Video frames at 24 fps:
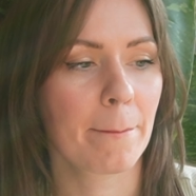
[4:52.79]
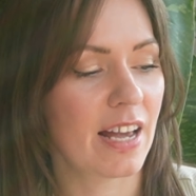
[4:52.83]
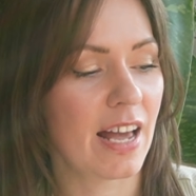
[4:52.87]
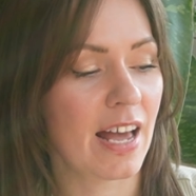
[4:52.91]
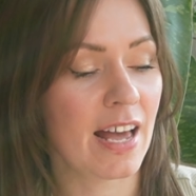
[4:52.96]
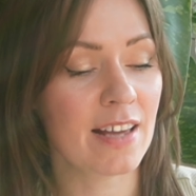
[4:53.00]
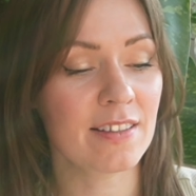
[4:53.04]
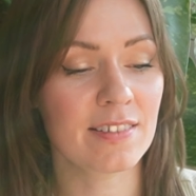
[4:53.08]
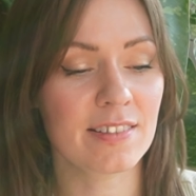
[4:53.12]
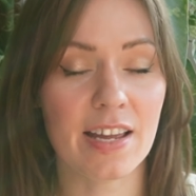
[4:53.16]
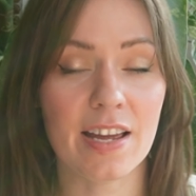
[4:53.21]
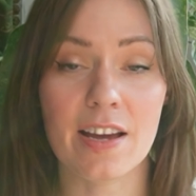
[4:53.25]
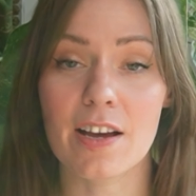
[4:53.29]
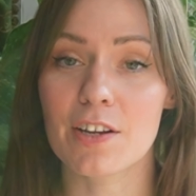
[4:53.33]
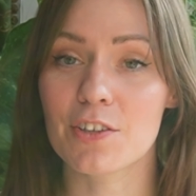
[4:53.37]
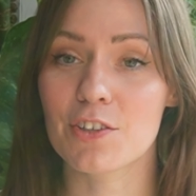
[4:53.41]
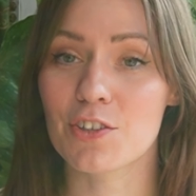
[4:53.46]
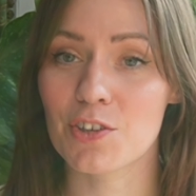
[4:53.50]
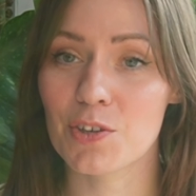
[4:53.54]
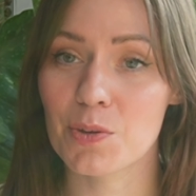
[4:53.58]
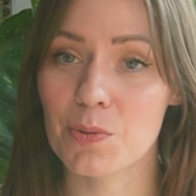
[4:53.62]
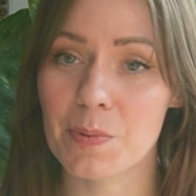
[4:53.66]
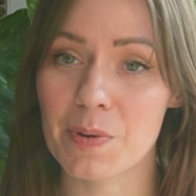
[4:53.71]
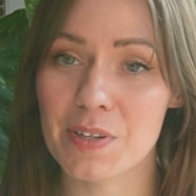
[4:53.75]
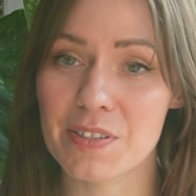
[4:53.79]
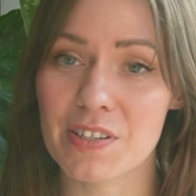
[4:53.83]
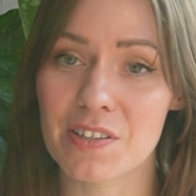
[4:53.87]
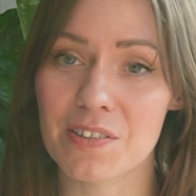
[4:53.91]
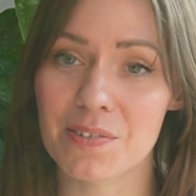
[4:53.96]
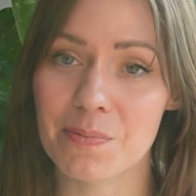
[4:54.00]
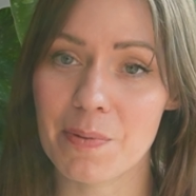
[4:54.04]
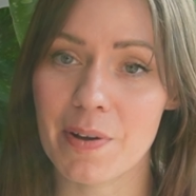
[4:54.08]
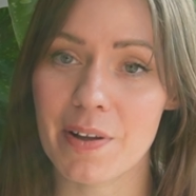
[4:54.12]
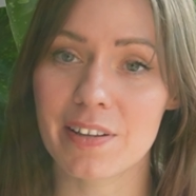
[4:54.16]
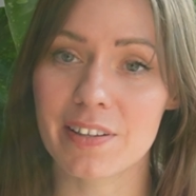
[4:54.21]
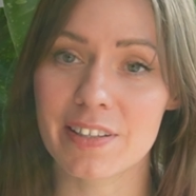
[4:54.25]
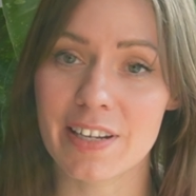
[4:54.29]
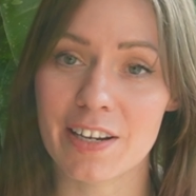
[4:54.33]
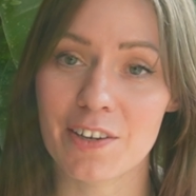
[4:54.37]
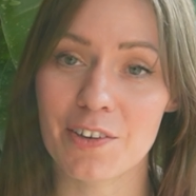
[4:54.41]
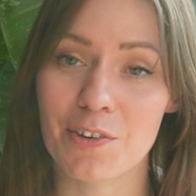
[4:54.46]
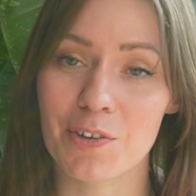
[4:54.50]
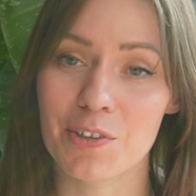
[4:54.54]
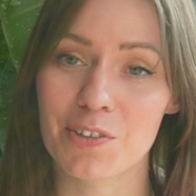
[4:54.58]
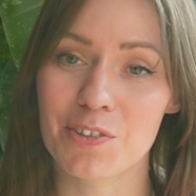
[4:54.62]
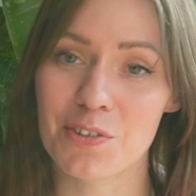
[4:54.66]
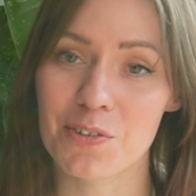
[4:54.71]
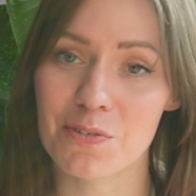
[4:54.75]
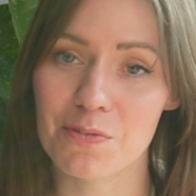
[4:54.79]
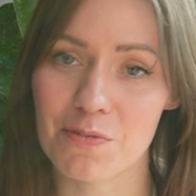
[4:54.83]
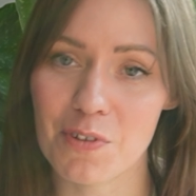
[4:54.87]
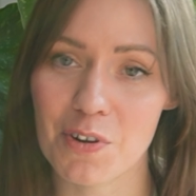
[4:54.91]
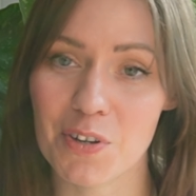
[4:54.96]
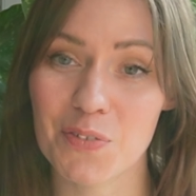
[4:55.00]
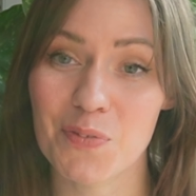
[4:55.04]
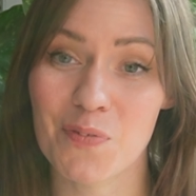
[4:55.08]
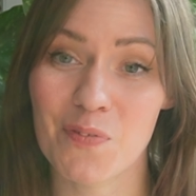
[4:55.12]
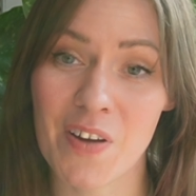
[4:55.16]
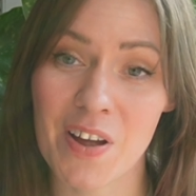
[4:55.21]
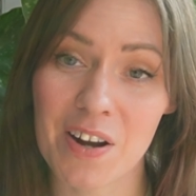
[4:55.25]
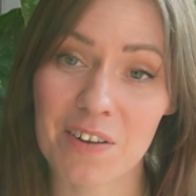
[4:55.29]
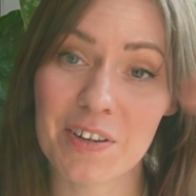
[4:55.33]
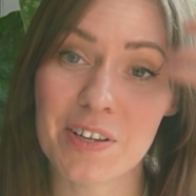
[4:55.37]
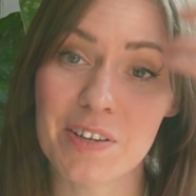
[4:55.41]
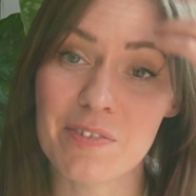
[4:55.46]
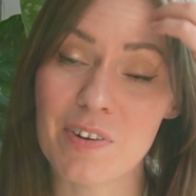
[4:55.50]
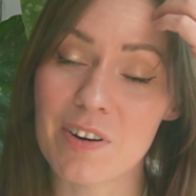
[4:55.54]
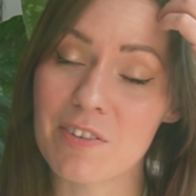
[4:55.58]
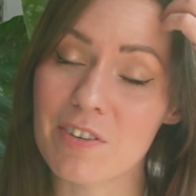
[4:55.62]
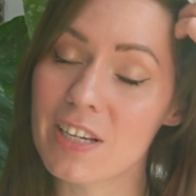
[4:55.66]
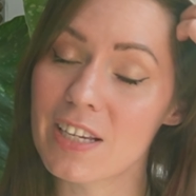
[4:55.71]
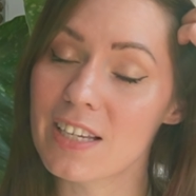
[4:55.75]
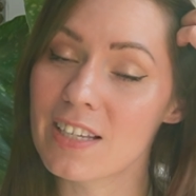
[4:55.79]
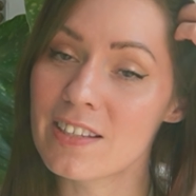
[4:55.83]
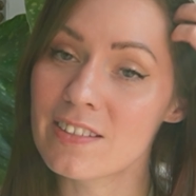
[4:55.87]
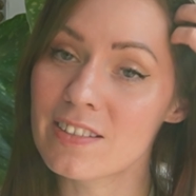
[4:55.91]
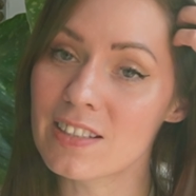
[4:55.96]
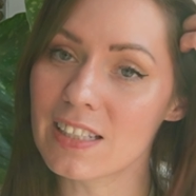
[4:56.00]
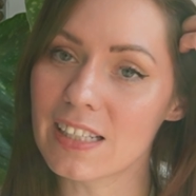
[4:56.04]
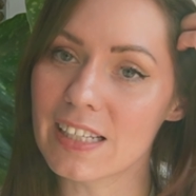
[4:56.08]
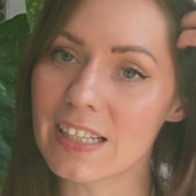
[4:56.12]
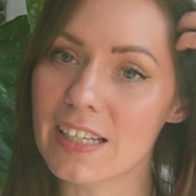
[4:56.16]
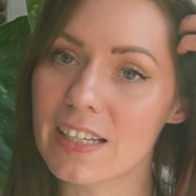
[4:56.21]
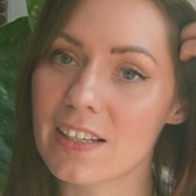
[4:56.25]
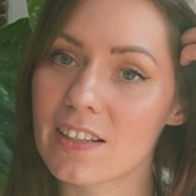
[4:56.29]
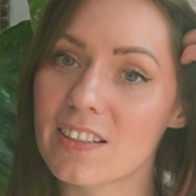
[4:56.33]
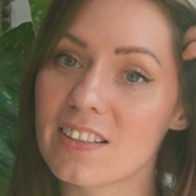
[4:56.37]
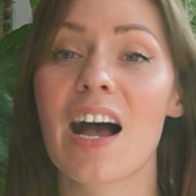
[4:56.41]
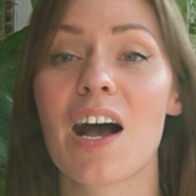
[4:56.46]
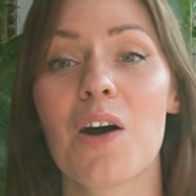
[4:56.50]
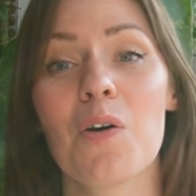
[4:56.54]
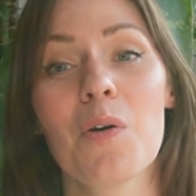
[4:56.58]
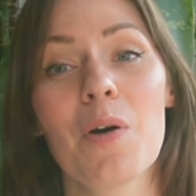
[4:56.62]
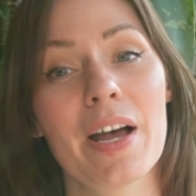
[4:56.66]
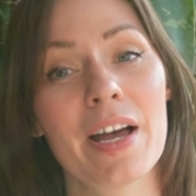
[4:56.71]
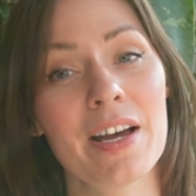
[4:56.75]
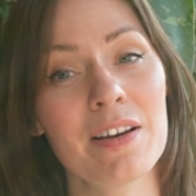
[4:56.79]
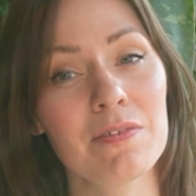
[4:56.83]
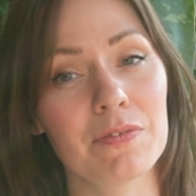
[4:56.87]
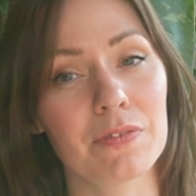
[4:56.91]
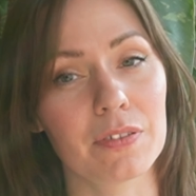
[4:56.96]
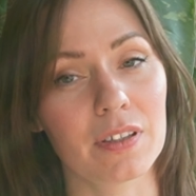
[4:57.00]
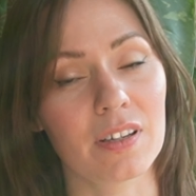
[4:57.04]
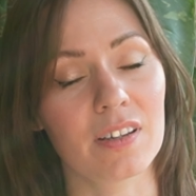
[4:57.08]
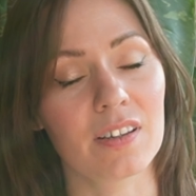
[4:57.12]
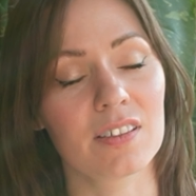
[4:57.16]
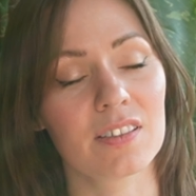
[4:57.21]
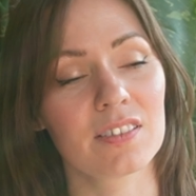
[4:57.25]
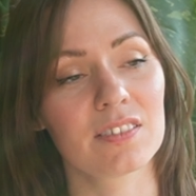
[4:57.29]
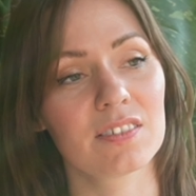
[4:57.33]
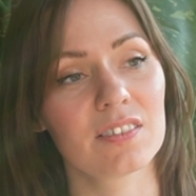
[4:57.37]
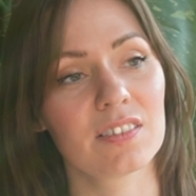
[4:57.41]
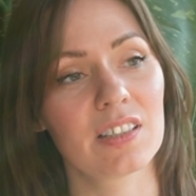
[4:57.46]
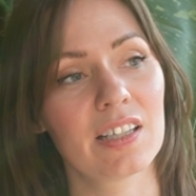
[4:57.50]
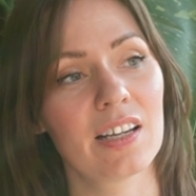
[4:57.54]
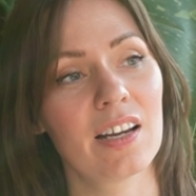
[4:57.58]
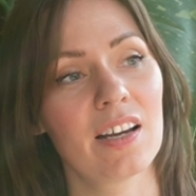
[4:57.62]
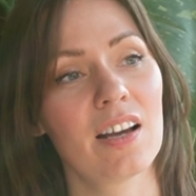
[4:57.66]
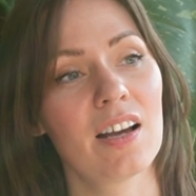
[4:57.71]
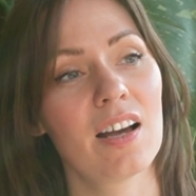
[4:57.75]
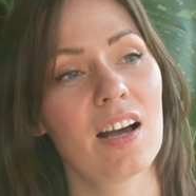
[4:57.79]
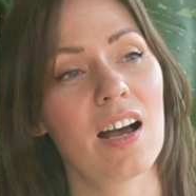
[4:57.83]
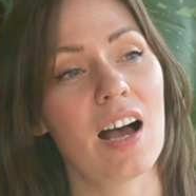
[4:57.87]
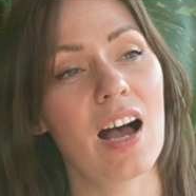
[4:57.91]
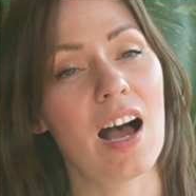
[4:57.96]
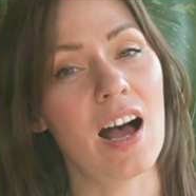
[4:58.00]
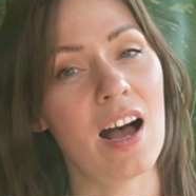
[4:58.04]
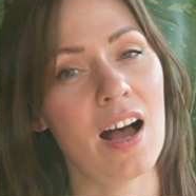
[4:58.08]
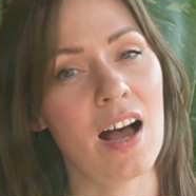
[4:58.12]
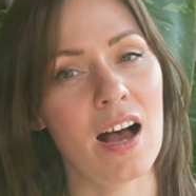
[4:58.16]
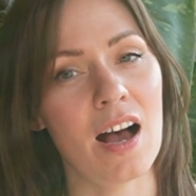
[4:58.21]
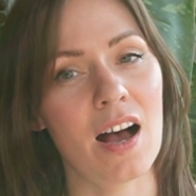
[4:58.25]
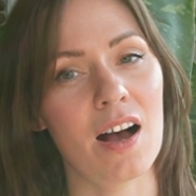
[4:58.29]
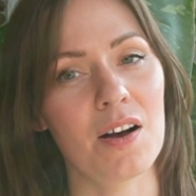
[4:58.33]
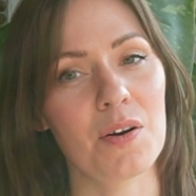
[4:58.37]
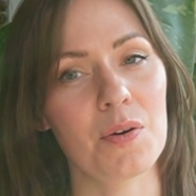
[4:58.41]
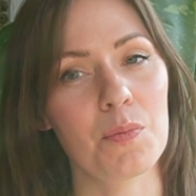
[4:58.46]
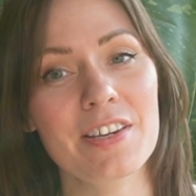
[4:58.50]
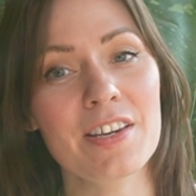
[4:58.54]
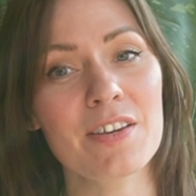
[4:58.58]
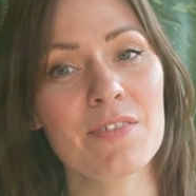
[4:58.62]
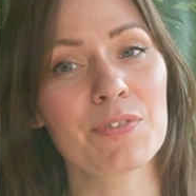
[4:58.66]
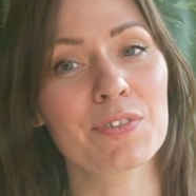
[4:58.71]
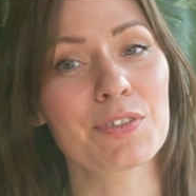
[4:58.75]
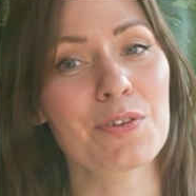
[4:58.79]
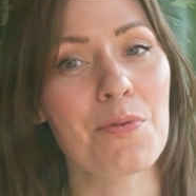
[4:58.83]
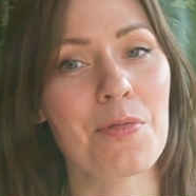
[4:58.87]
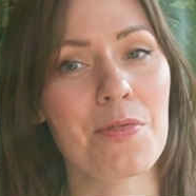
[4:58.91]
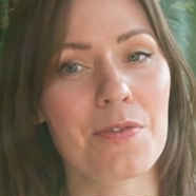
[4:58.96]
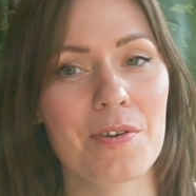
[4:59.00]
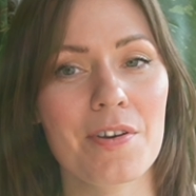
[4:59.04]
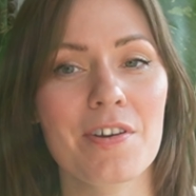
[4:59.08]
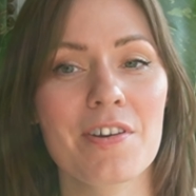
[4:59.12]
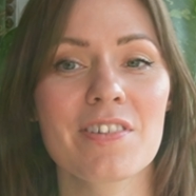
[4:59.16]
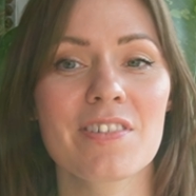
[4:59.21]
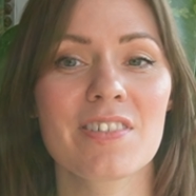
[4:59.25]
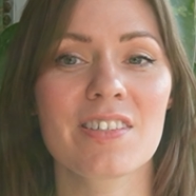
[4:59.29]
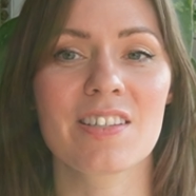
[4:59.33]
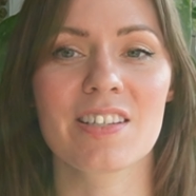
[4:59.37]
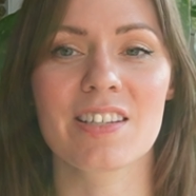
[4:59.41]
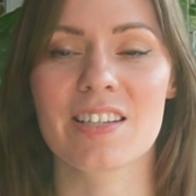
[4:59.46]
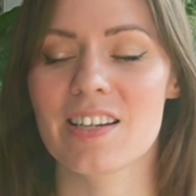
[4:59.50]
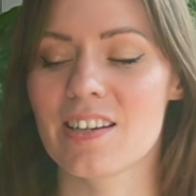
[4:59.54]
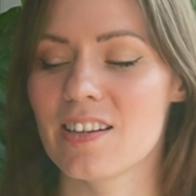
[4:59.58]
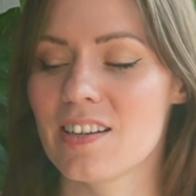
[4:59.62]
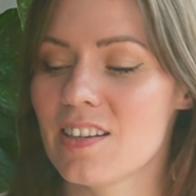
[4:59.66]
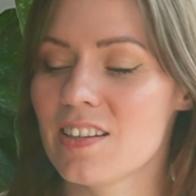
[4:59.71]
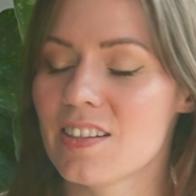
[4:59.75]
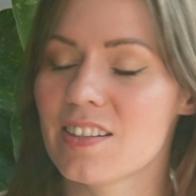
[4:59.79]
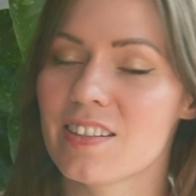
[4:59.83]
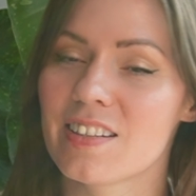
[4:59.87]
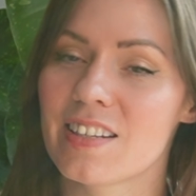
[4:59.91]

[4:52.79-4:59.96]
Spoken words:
As they are tubers as well, they're going to rot very easily. However, are even thirstier